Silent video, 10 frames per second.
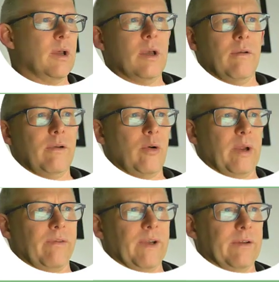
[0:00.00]
quick
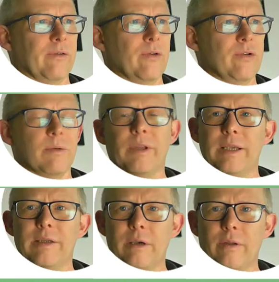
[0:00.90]
flick through some of
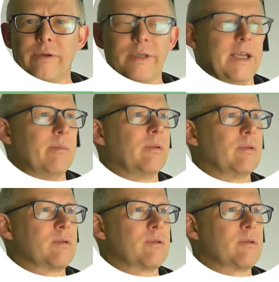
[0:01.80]
these other tables